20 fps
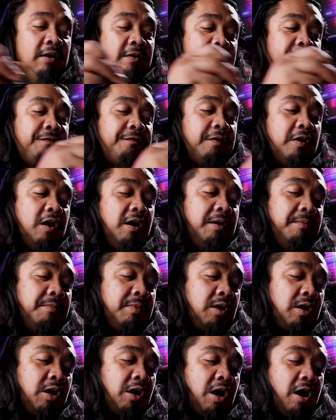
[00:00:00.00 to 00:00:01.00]

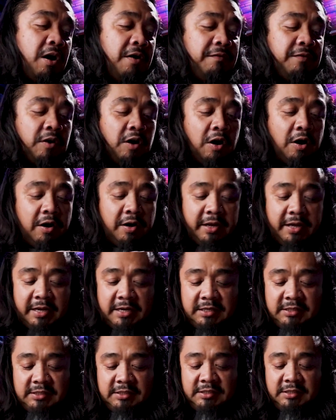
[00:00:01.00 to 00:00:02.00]
from cover
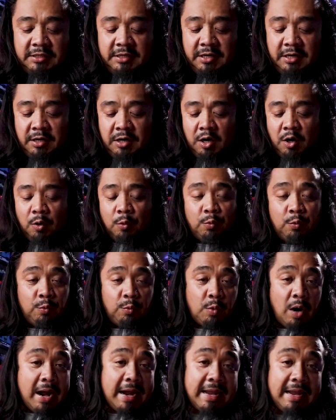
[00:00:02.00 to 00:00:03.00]
artist
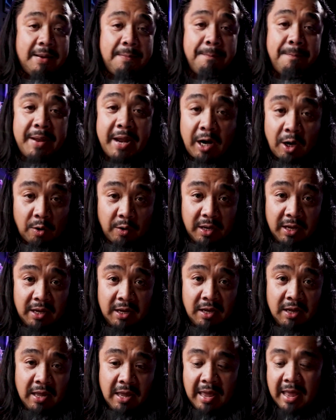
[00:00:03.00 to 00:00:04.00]
Ryan
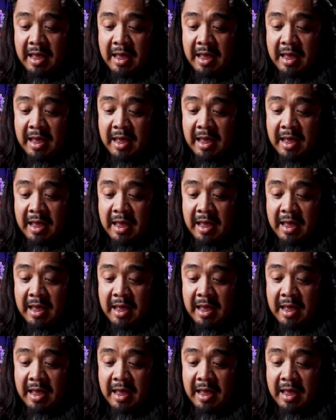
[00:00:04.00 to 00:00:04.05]
Barry,